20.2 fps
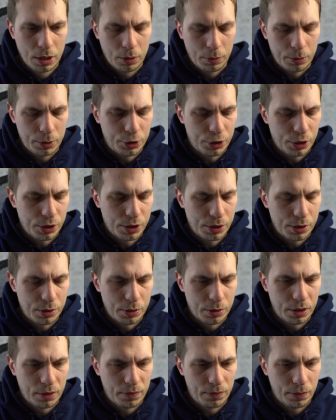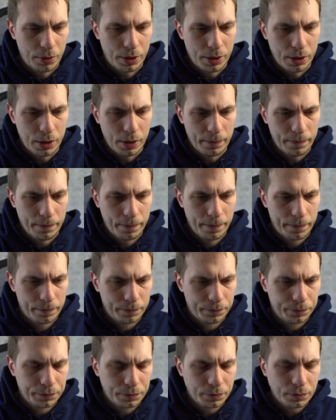we just do it for the
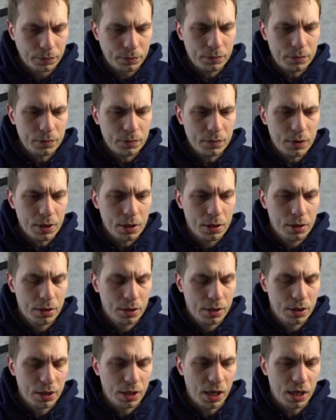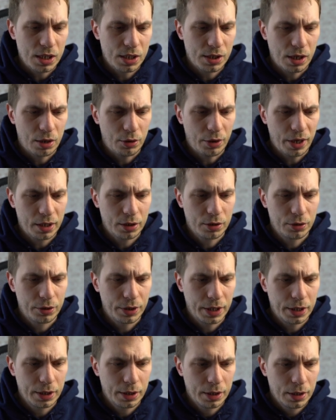test
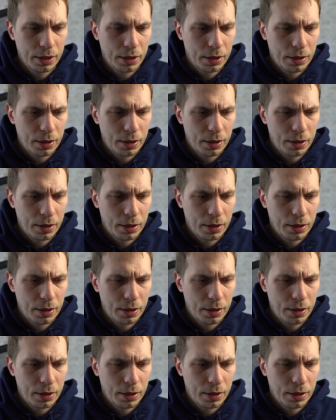directory.